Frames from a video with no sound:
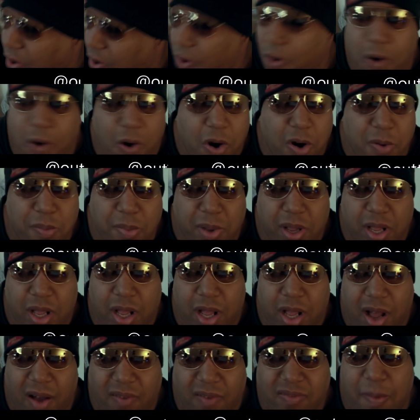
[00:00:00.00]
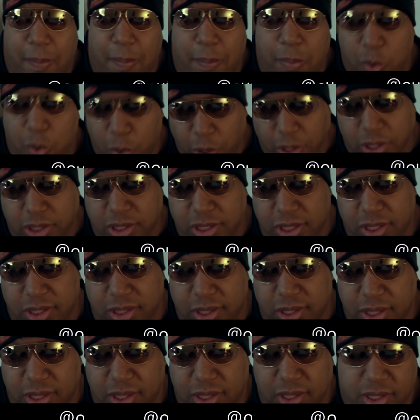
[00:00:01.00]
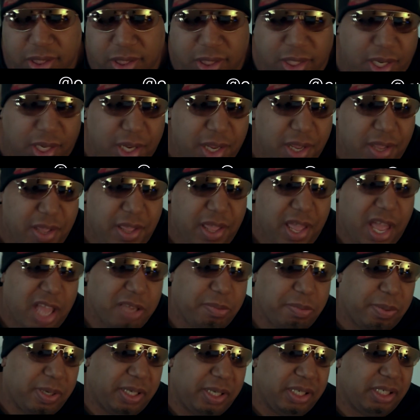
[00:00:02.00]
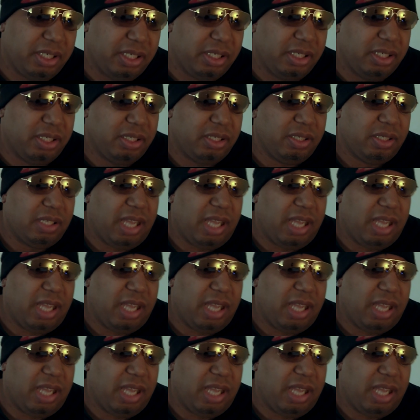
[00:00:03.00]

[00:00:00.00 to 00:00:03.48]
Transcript: arm of abortion has been,